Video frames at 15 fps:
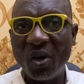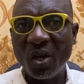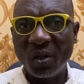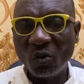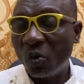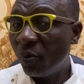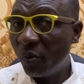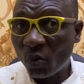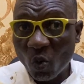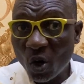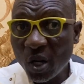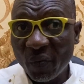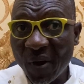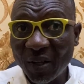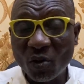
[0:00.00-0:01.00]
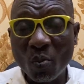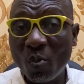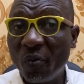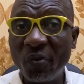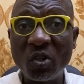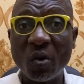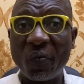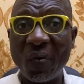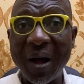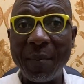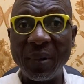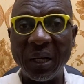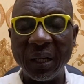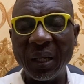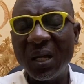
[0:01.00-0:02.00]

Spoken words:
You will be qualified to move with your family.